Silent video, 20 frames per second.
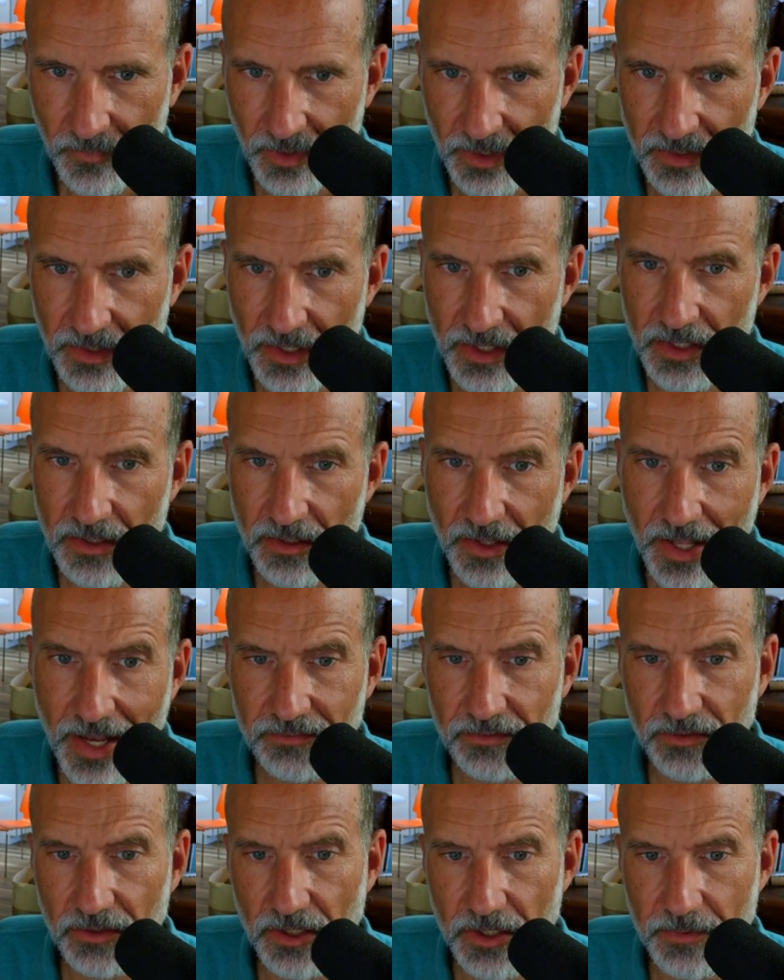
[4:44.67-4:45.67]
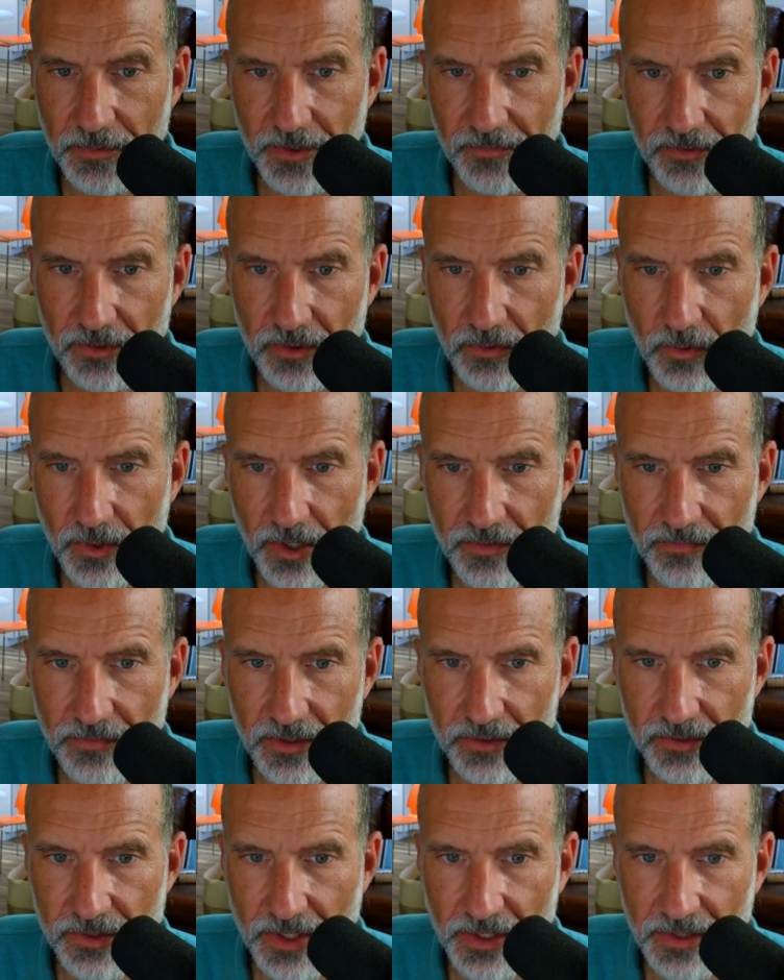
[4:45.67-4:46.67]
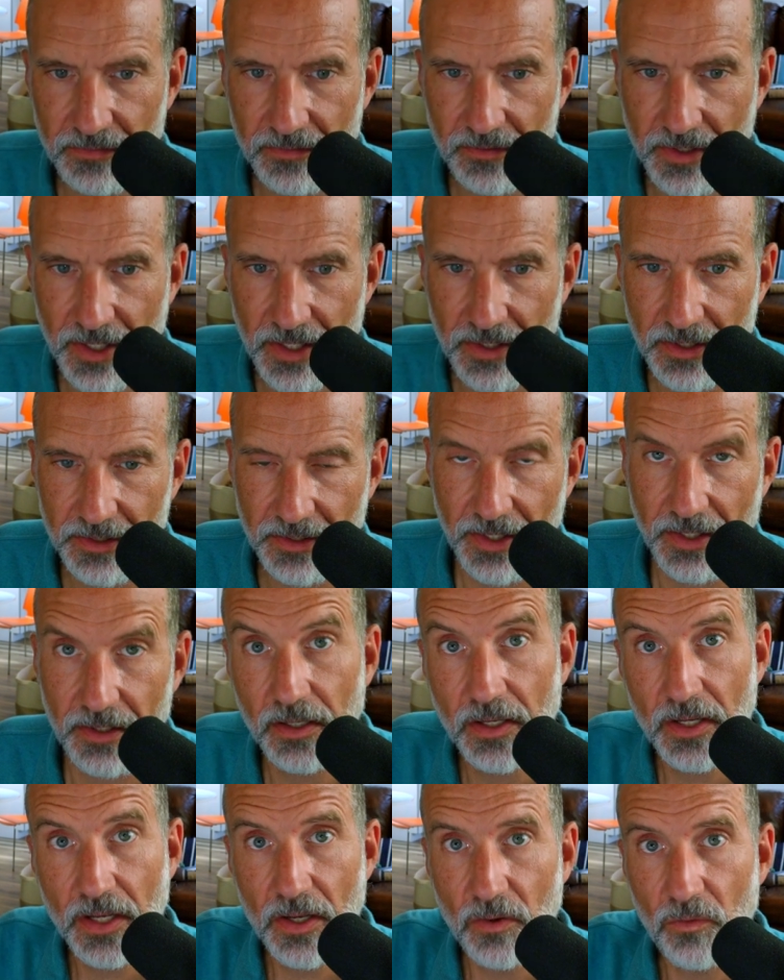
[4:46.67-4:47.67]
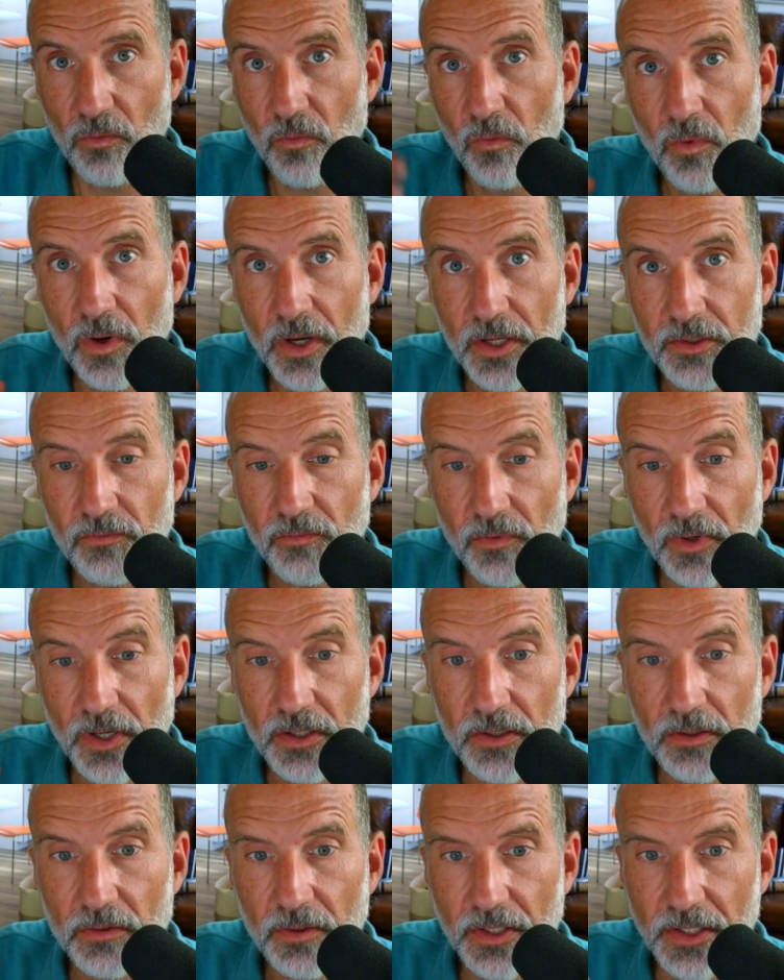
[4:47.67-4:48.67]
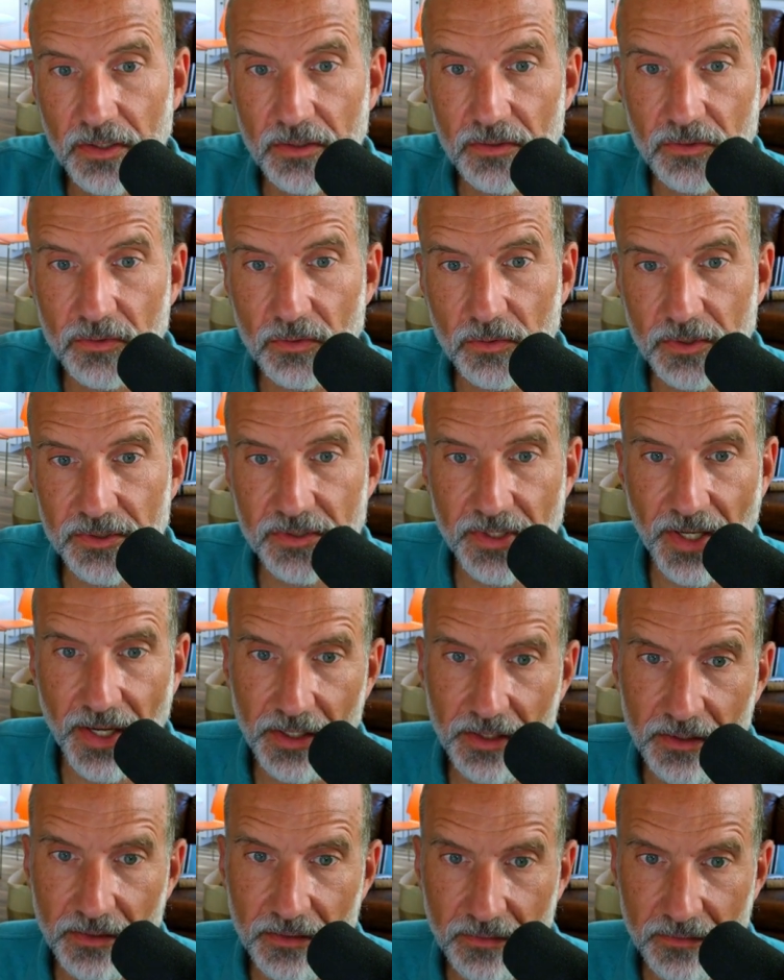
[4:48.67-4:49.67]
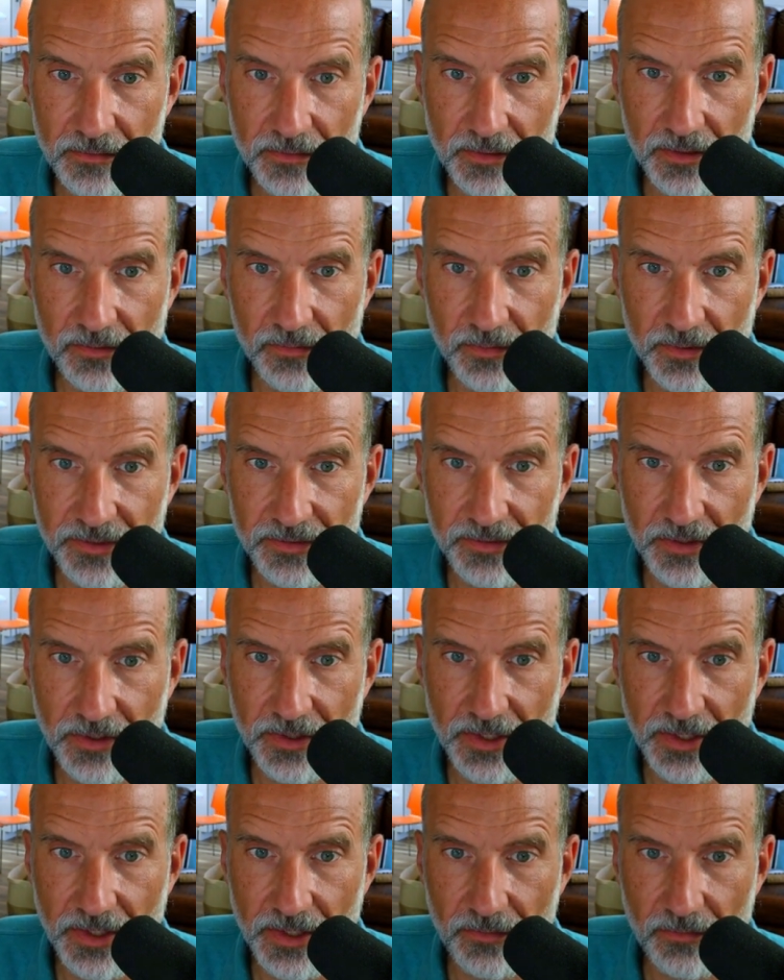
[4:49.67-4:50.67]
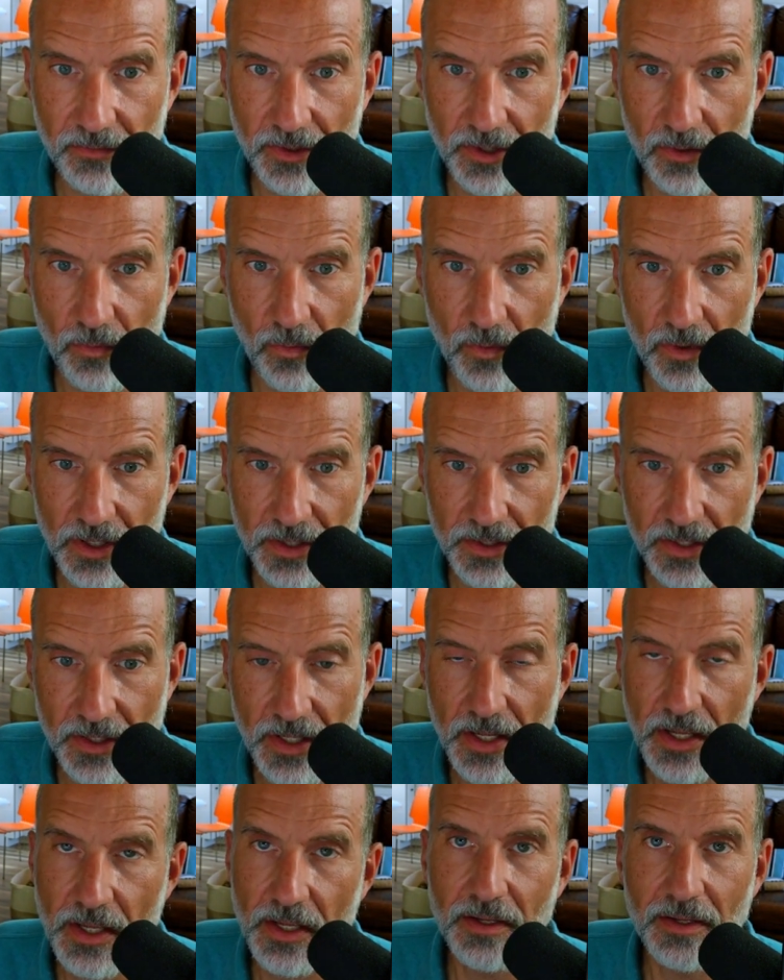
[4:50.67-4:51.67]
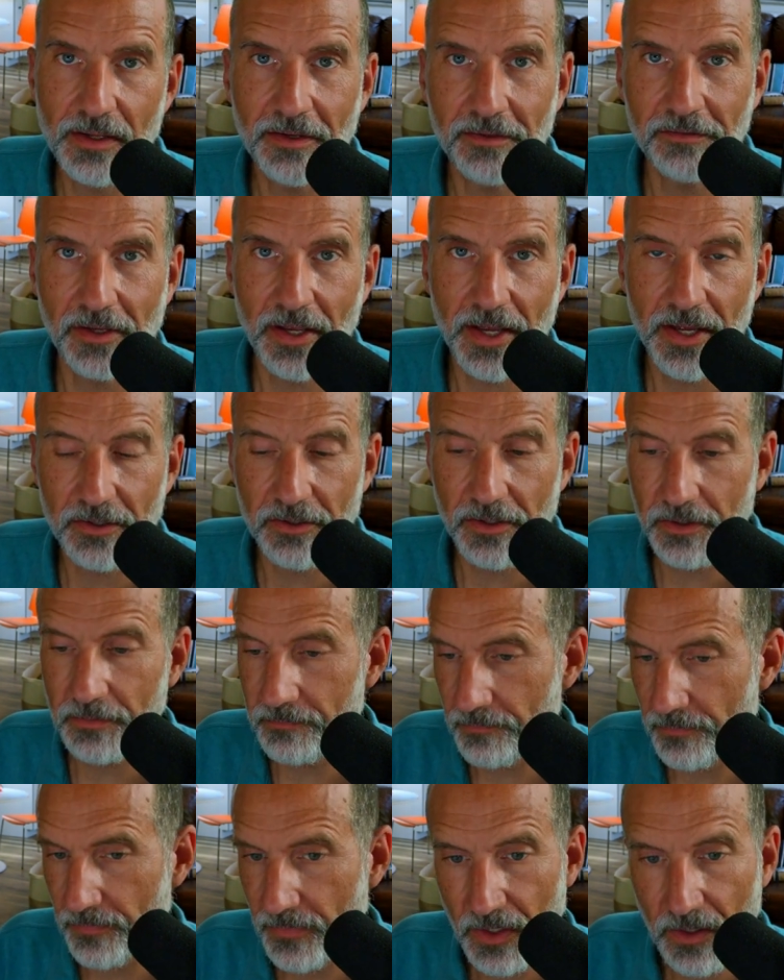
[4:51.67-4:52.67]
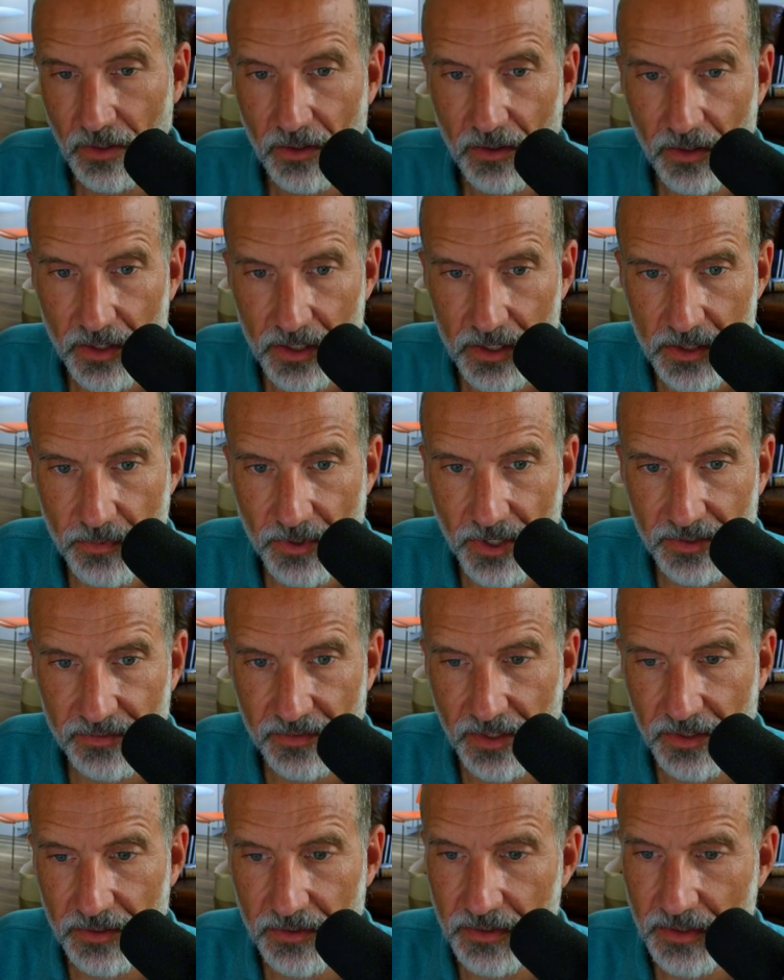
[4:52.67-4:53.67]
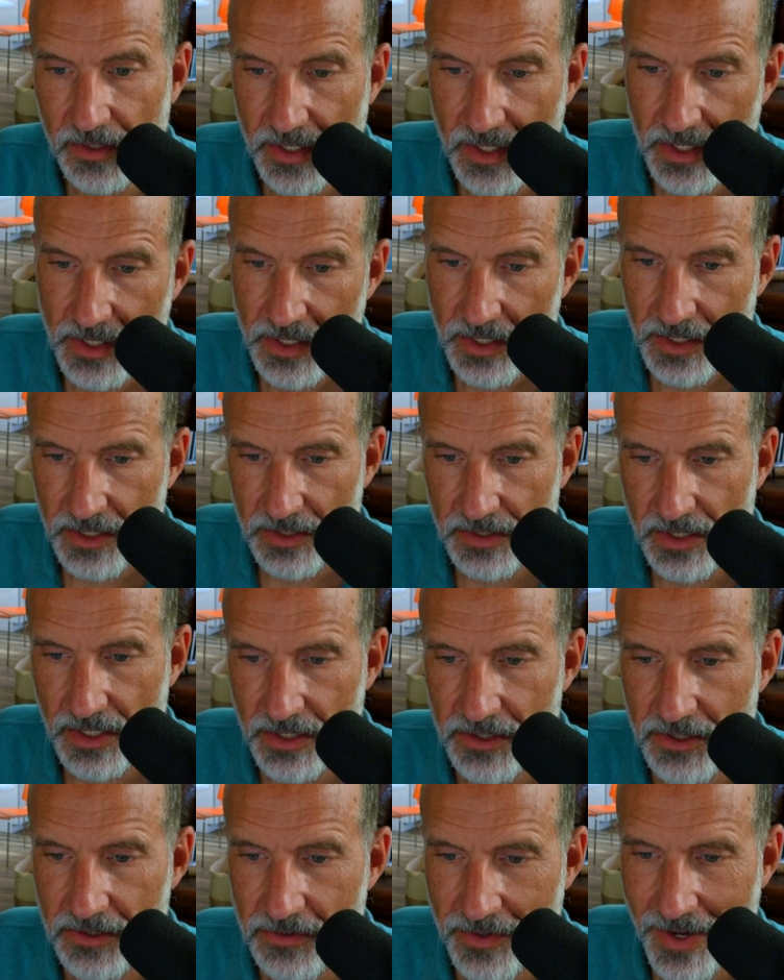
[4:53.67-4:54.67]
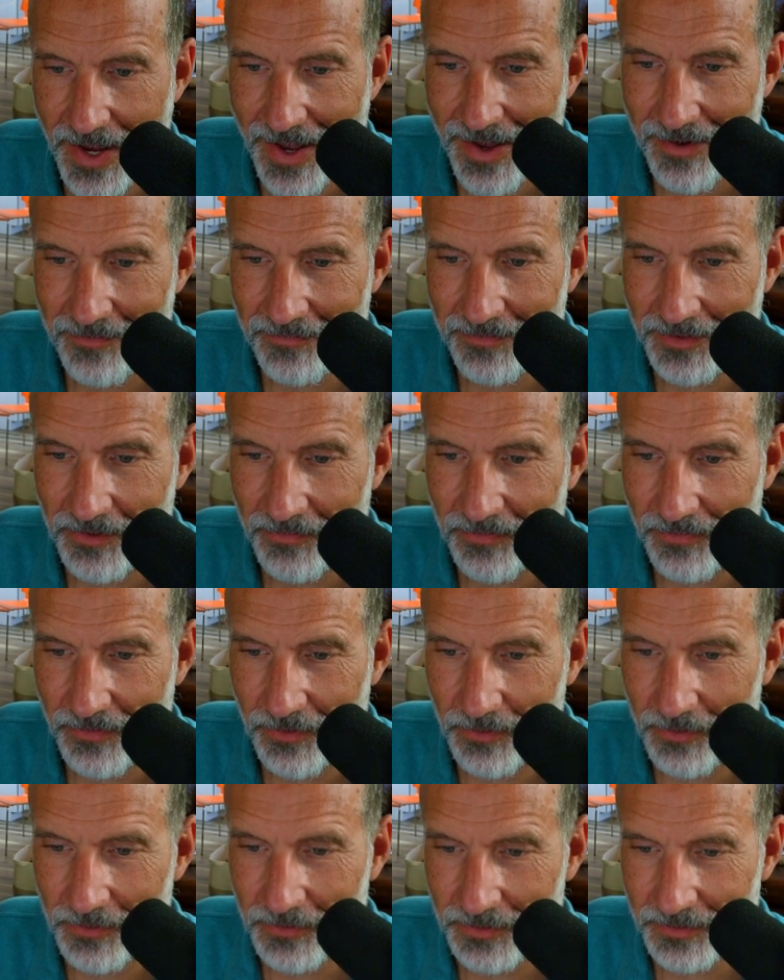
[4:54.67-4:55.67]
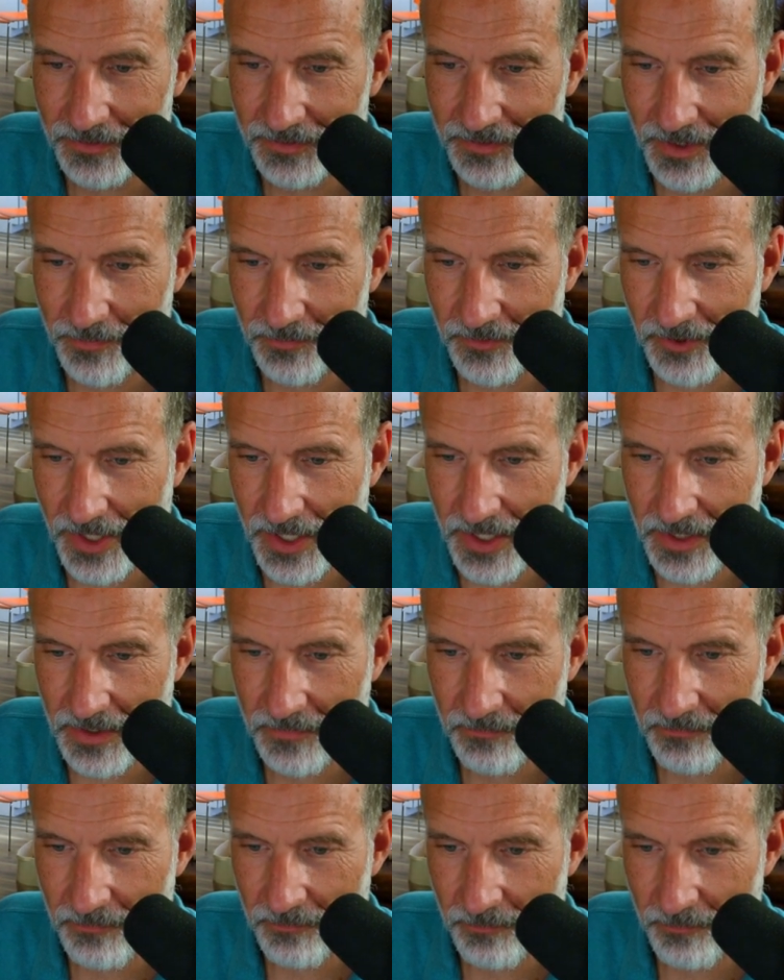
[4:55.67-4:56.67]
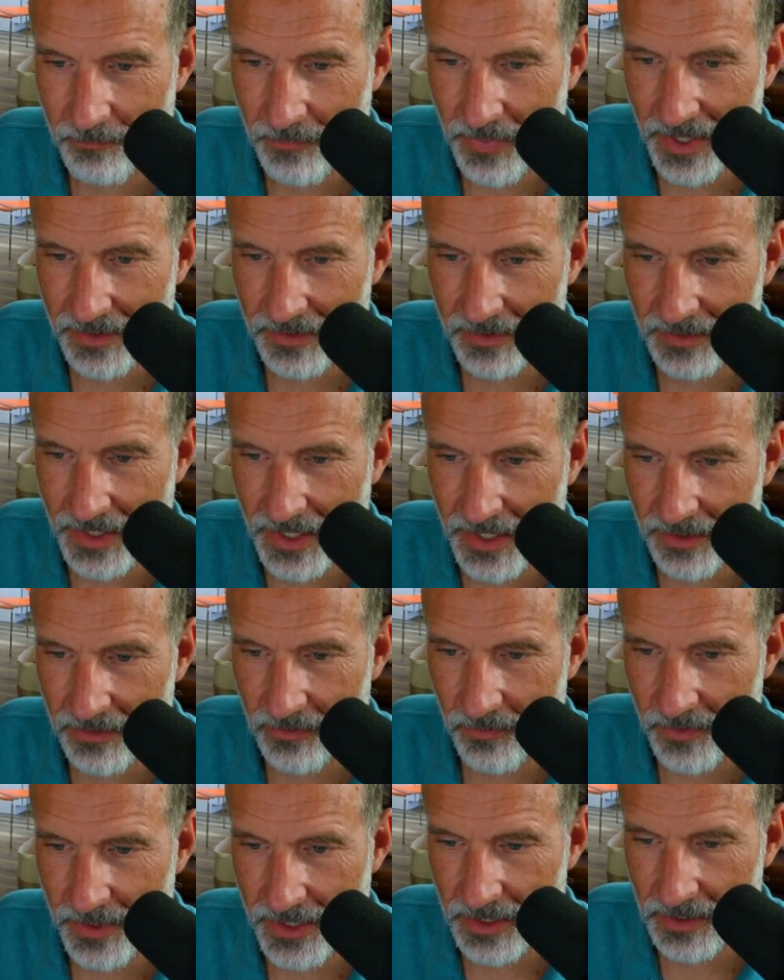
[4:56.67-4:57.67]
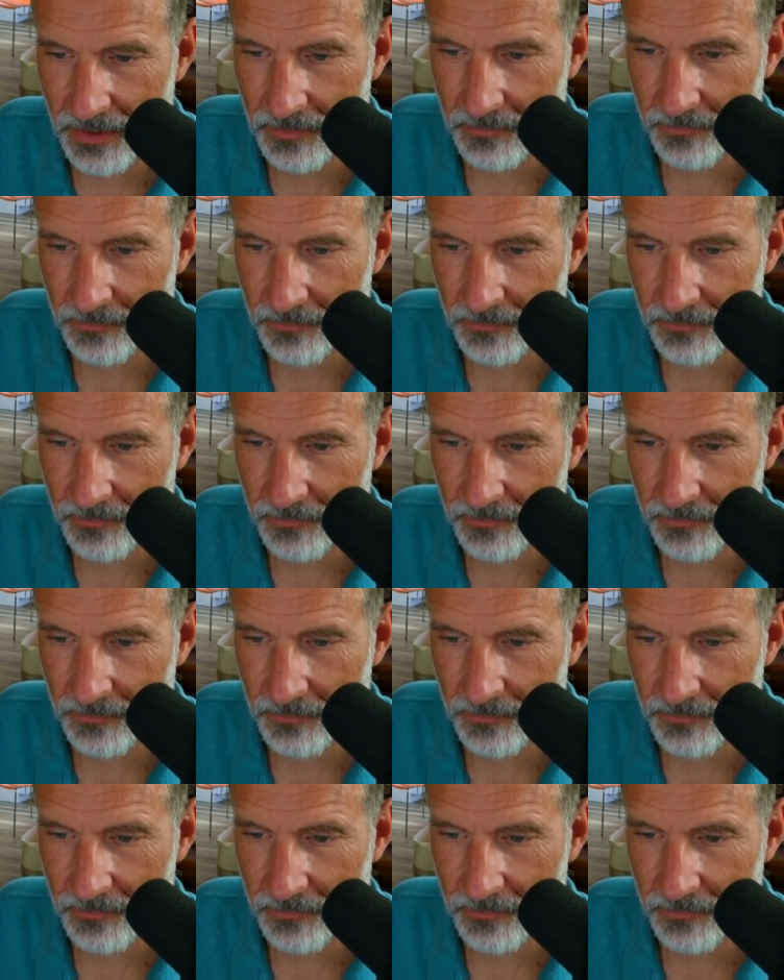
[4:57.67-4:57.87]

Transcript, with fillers: And then the last argument for the query function is to tell it that one row in the source data, since we started at row one, is a header. All right, you press enter, and then you have the full summary by the day of the week.